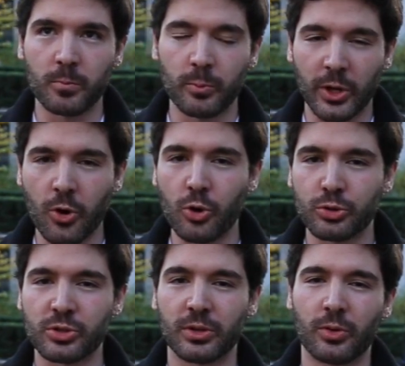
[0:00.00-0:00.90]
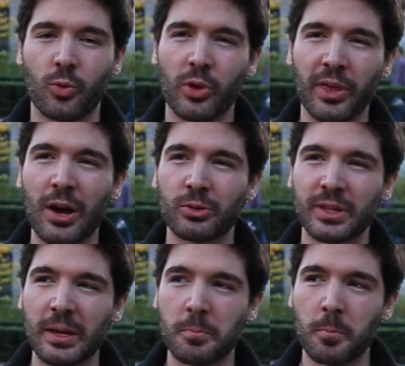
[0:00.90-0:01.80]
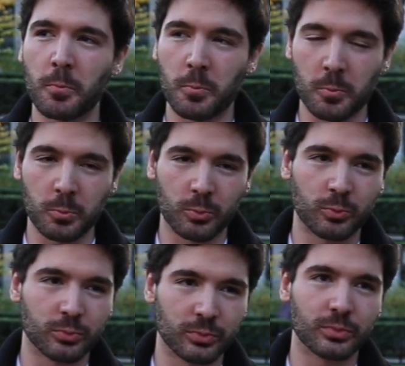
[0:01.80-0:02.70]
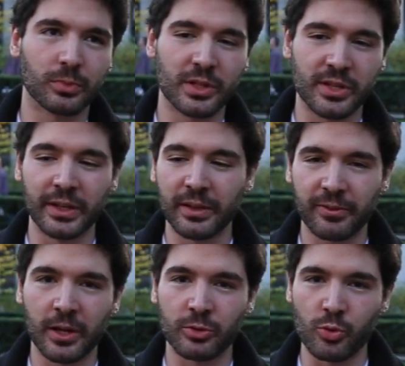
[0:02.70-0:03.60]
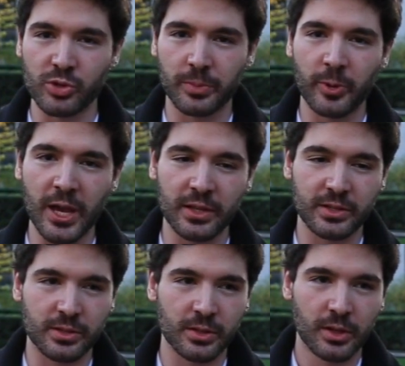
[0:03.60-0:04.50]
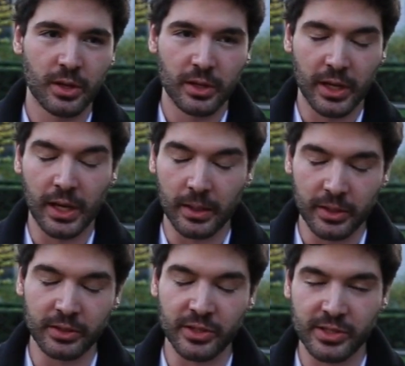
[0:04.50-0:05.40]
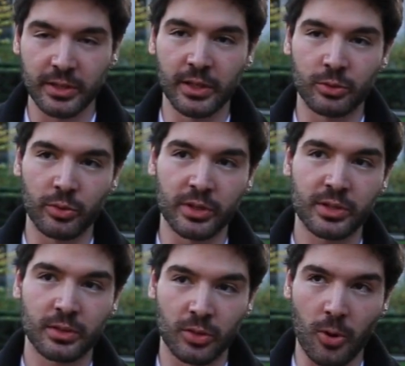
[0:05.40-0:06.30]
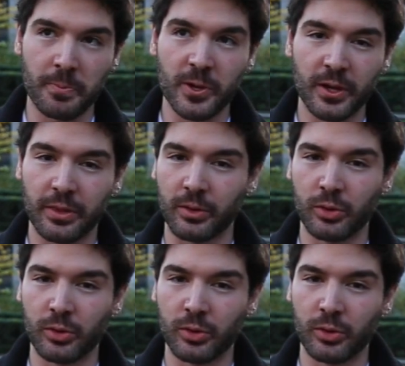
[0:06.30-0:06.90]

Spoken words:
Because without a significant user base interested into this topic, there